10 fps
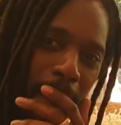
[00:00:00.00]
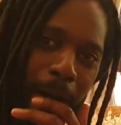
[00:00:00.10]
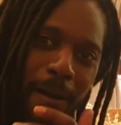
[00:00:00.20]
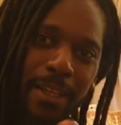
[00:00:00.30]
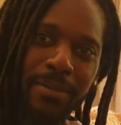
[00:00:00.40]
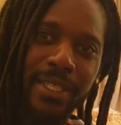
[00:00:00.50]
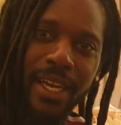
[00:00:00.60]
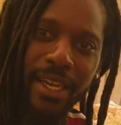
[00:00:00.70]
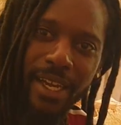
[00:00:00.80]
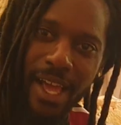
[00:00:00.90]
All them
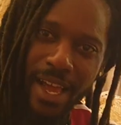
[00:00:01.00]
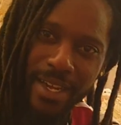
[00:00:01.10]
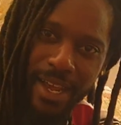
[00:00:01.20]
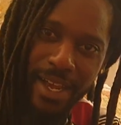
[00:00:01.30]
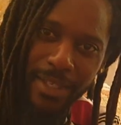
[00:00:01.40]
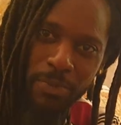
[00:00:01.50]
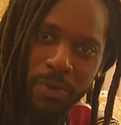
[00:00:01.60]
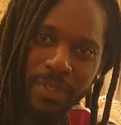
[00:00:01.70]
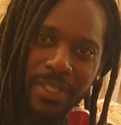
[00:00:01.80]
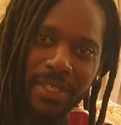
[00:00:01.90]
second line dance
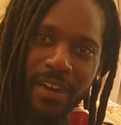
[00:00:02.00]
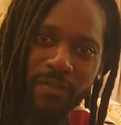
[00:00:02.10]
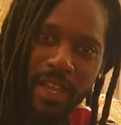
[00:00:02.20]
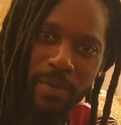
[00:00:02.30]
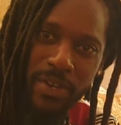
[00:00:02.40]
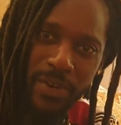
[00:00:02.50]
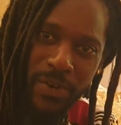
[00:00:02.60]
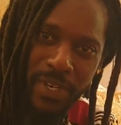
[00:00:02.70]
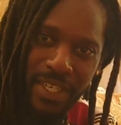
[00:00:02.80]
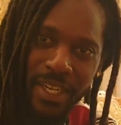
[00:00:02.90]
moves and stuff they be
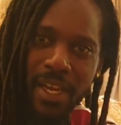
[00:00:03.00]
doing,